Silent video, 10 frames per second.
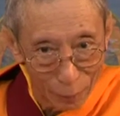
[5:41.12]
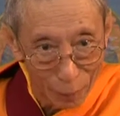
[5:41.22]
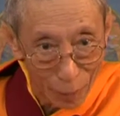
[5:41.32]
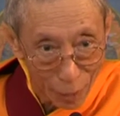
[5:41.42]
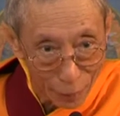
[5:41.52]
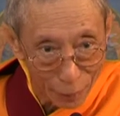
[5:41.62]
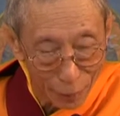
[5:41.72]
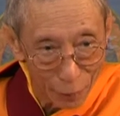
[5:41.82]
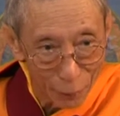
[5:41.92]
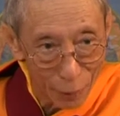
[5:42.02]
But
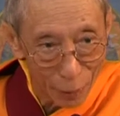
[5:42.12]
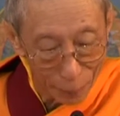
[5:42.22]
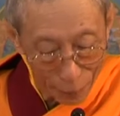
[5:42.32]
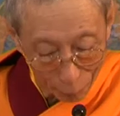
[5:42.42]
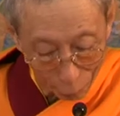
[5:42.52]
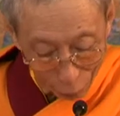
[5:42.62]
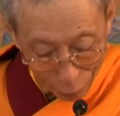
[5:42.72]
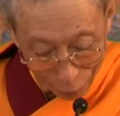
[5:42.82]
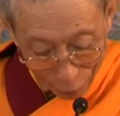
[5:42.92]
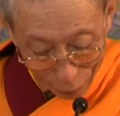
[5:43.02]
we have some
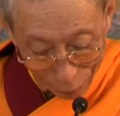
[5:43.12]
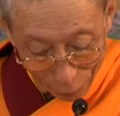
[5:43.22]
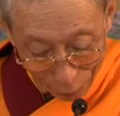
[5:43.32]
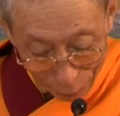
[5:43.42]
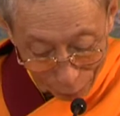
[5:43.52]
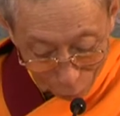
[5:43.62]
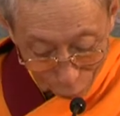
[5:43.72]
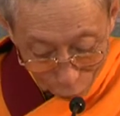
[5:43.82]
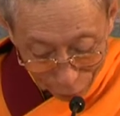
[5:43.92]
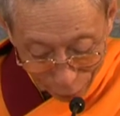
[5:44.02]
qualities. If we
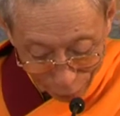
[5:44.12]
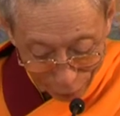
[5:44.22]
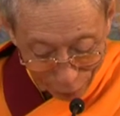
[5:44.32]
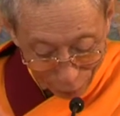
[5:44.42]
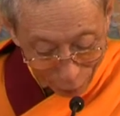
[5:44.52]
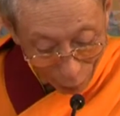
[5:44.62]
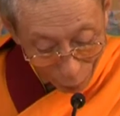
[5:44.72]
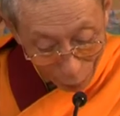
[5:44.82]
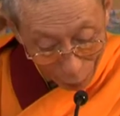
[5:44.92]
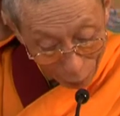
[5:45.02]
use
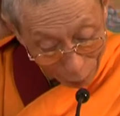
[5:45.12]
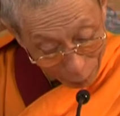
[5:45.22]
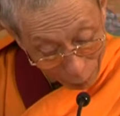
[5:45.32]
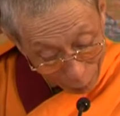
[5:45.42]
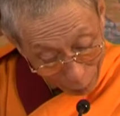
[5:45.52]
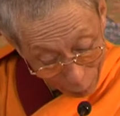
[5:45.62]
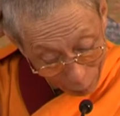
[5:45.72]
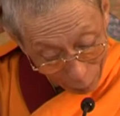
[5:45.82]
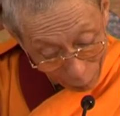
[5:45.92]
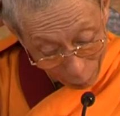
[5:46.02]
our
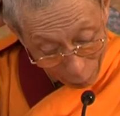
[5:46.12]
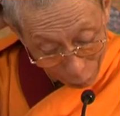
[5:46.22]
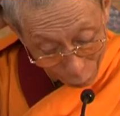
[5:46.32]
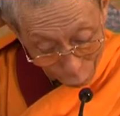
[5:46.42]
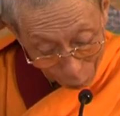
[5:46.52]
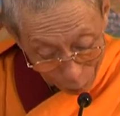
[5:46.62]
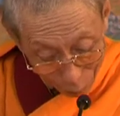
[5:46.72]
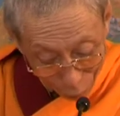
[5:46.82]
human